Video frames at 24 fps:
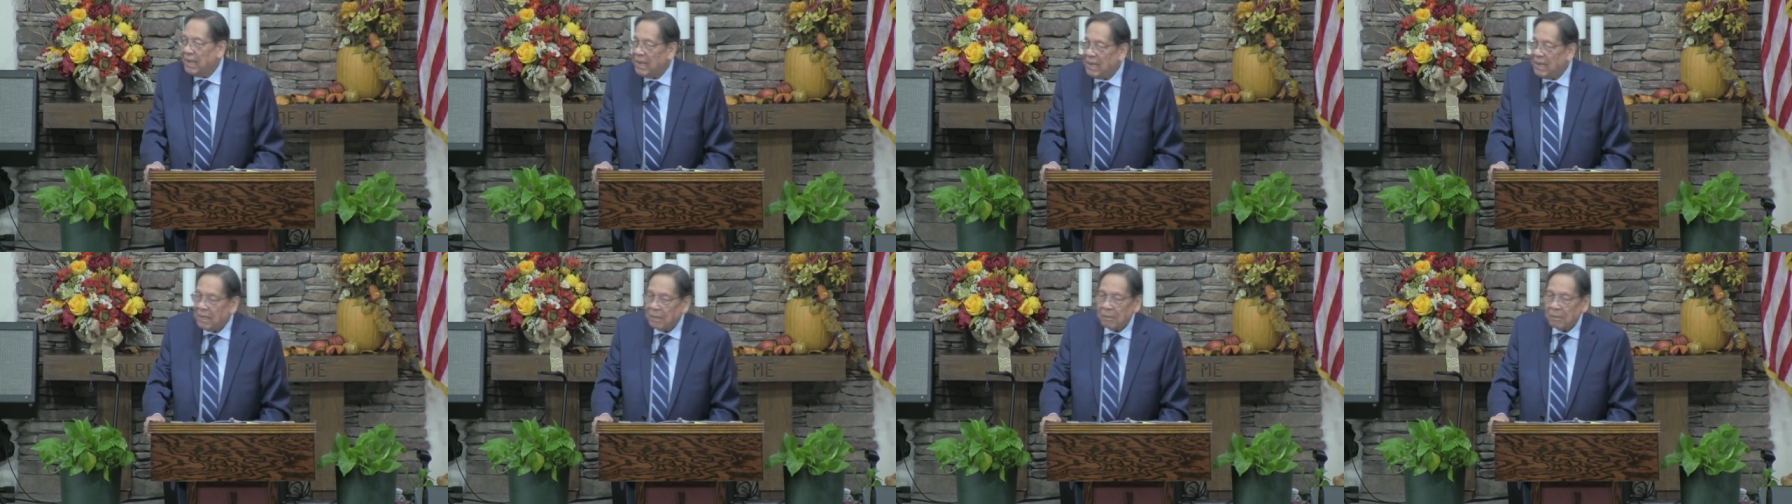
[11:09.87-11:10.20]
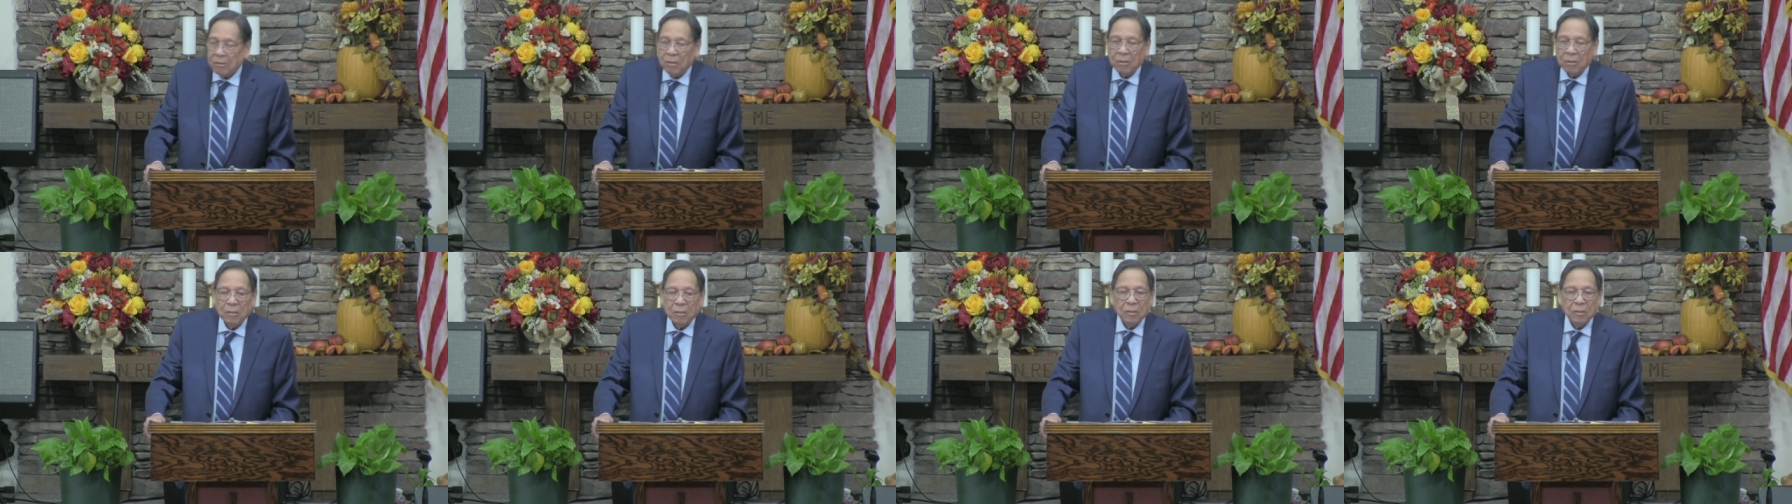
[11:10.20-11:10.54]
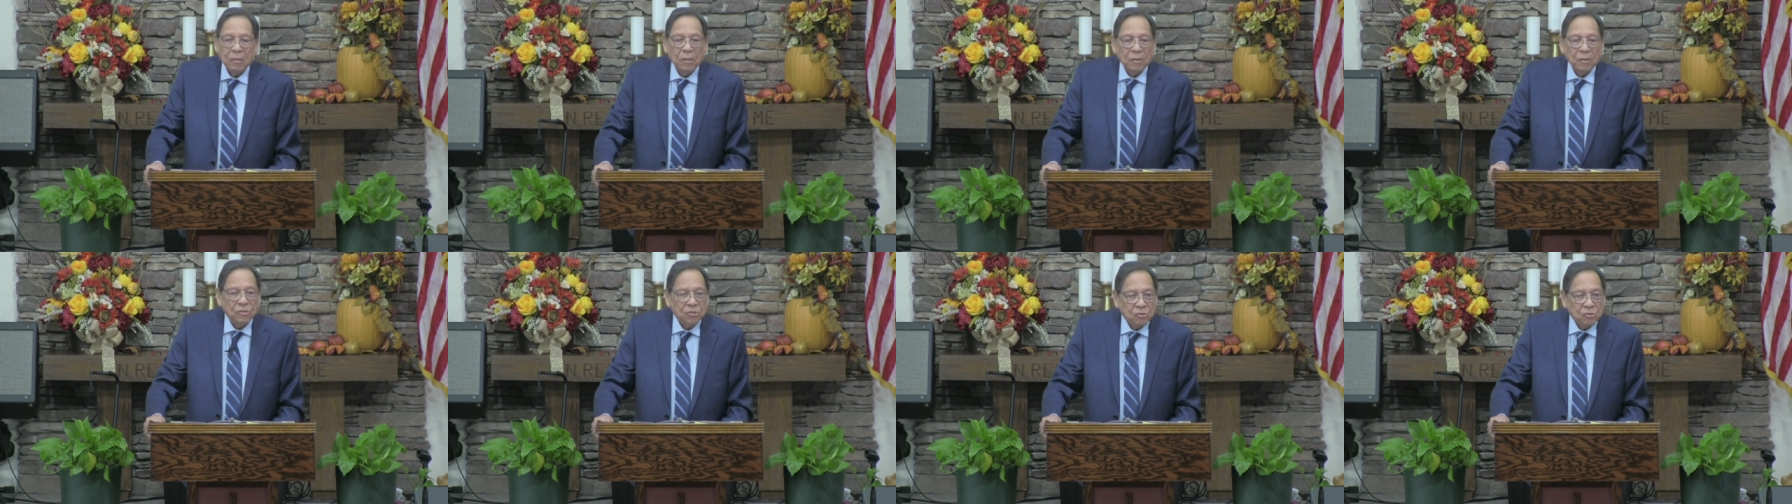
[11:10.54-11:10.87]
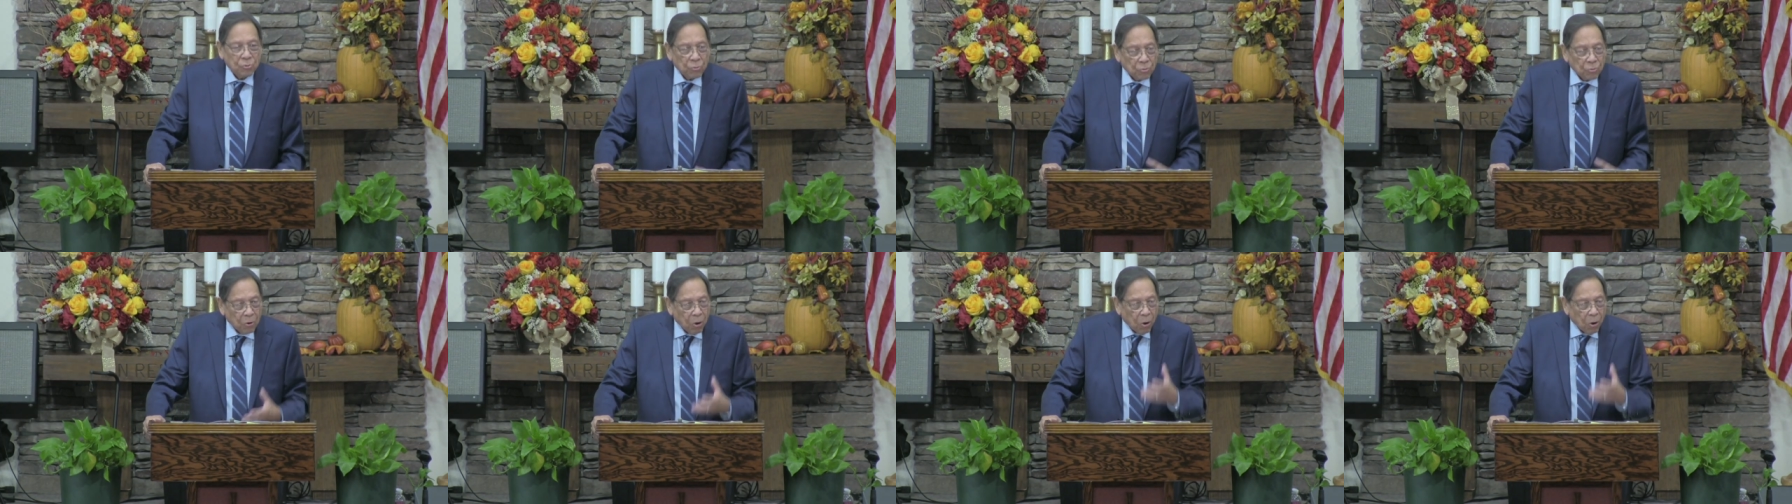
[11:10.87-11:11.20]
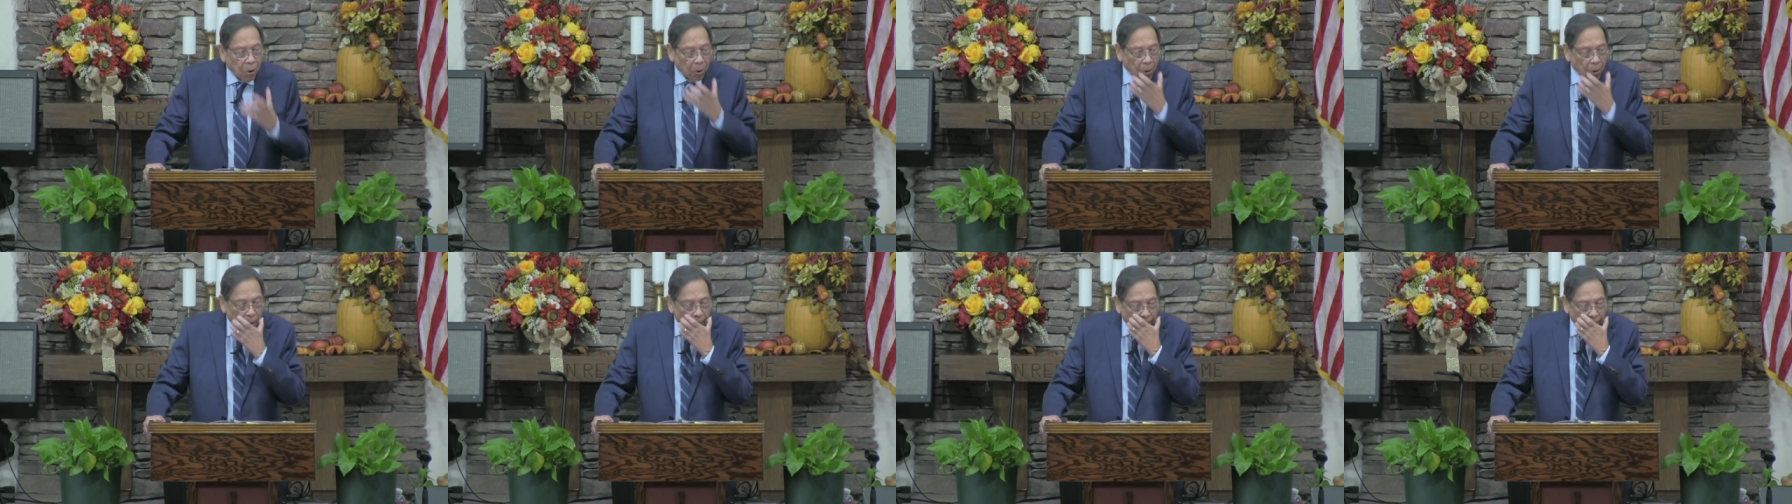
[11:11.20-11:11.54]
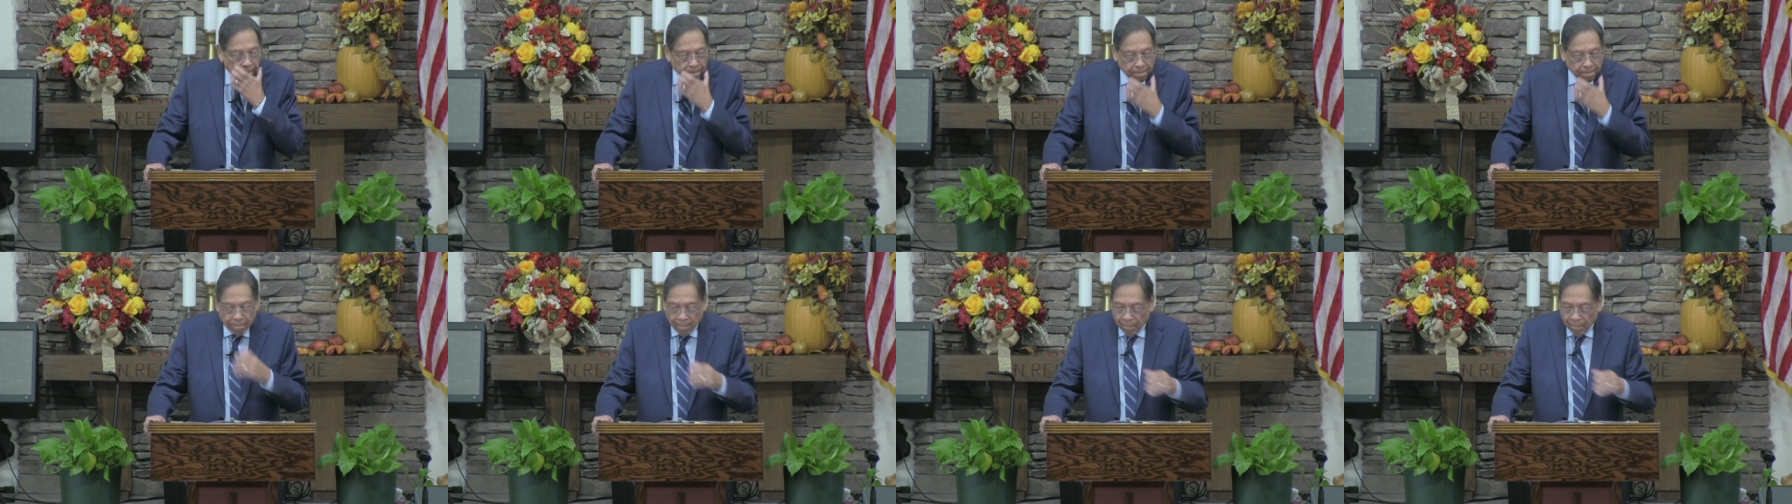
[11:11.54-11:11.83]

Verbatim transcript: Eat the scroll.